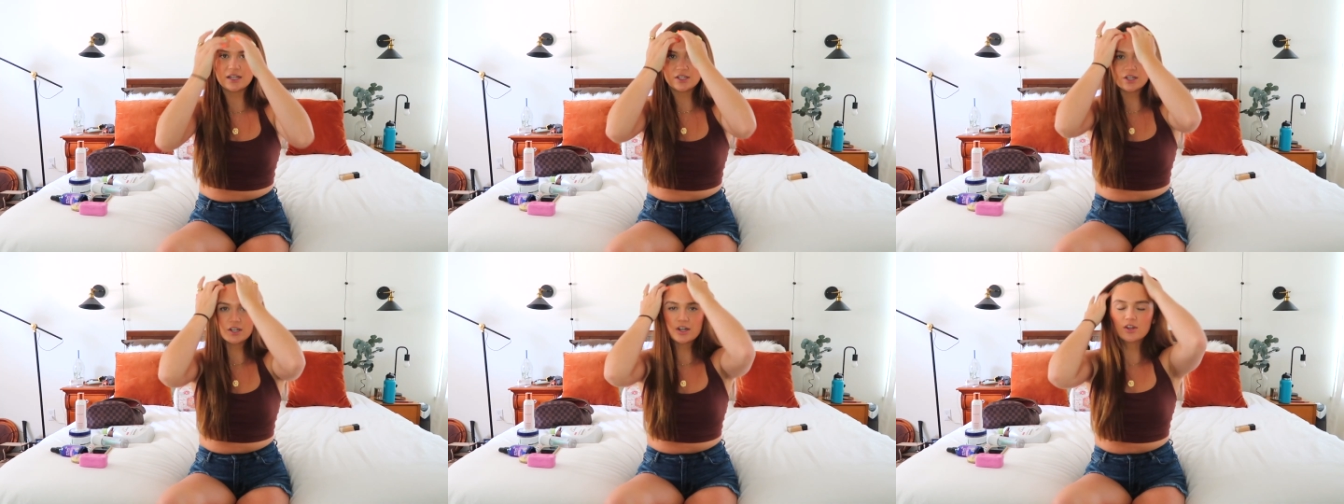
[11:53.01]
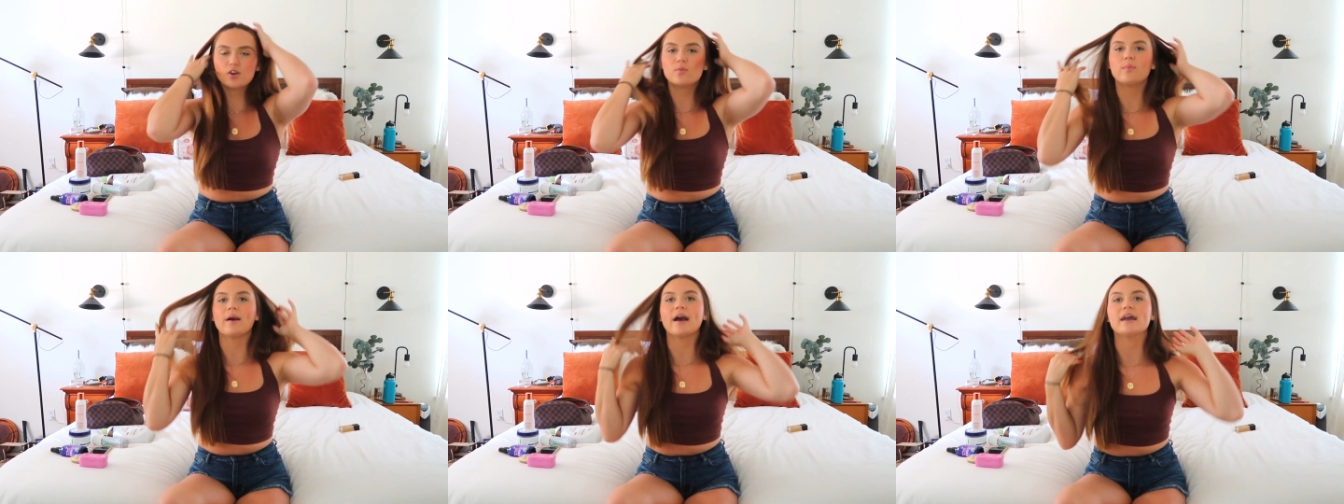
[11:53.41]
and you're gonna
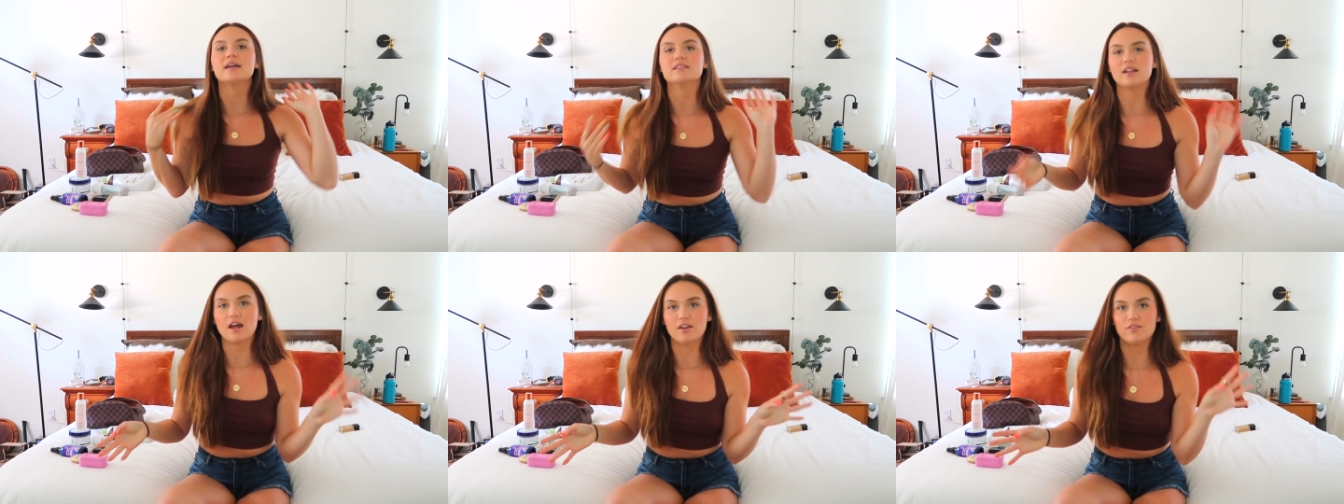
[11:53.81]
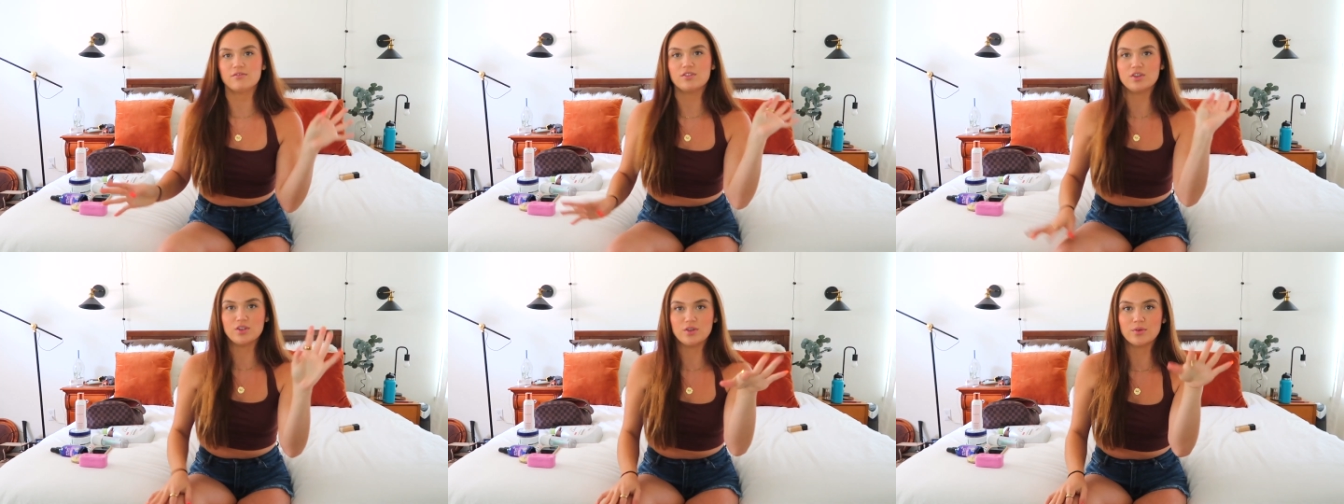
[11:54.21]
go buy a lot
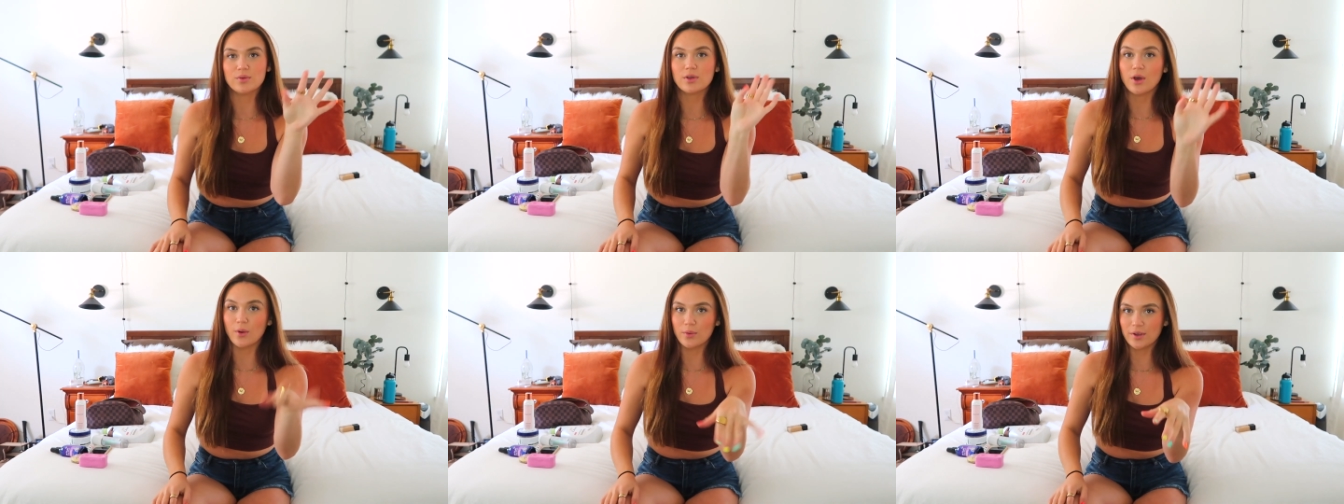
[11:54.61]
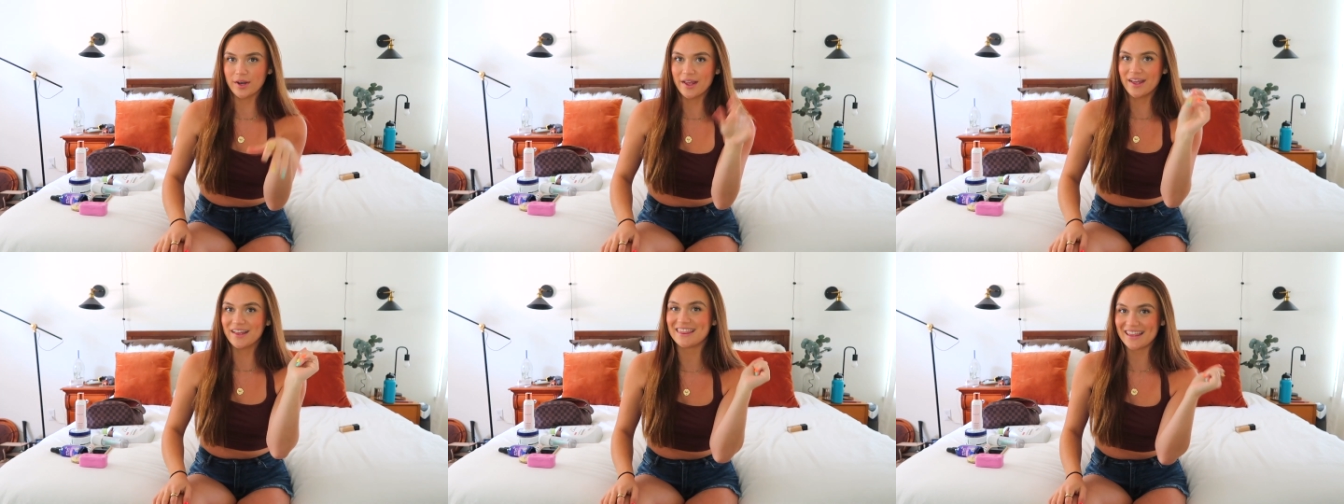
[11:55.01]
of new
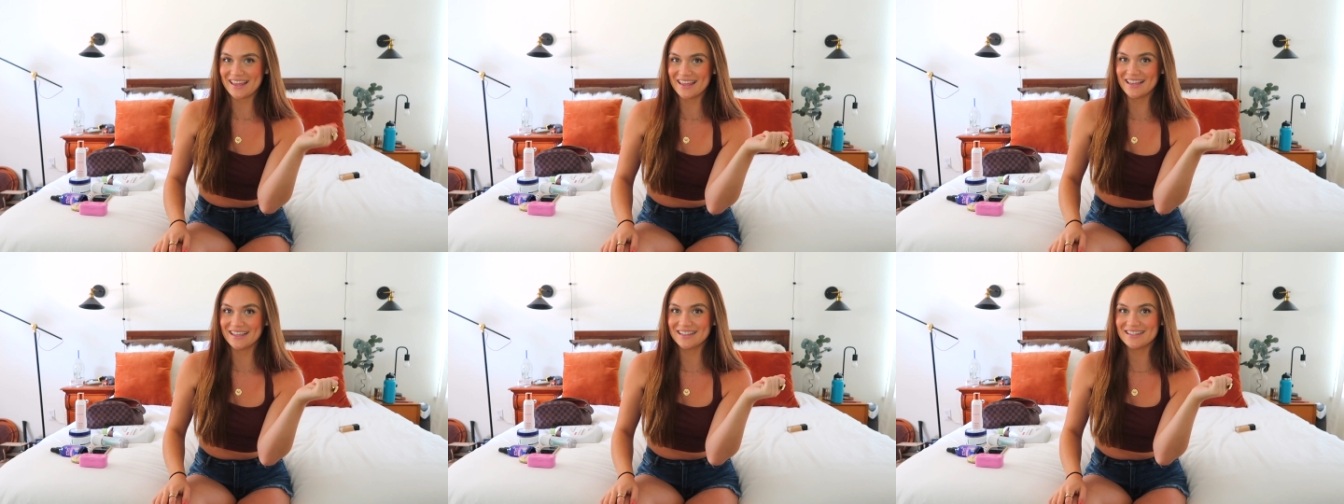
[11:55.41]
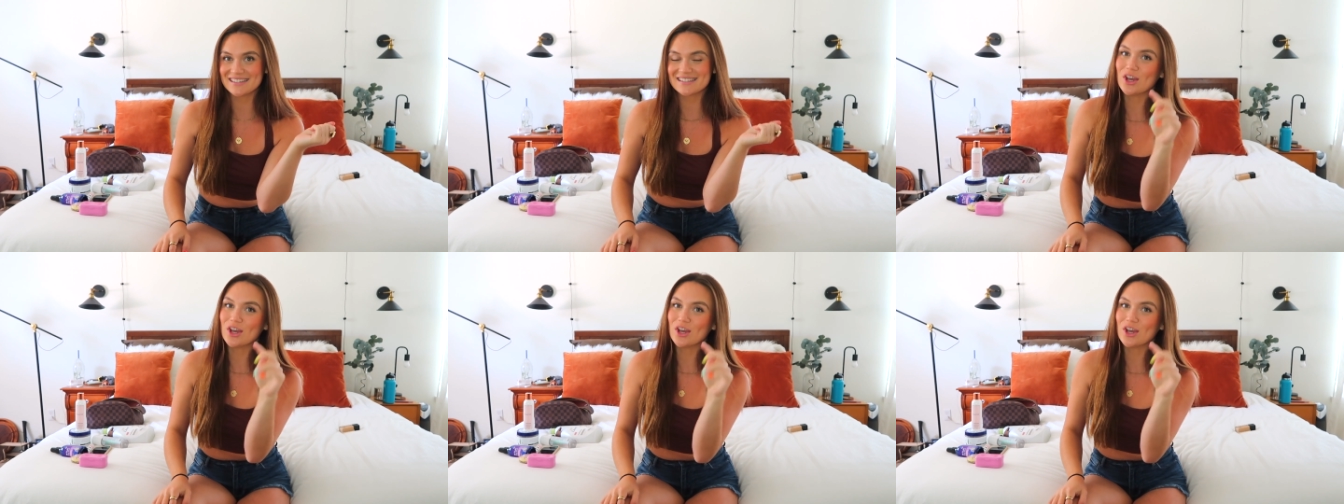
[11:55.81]
coconut things.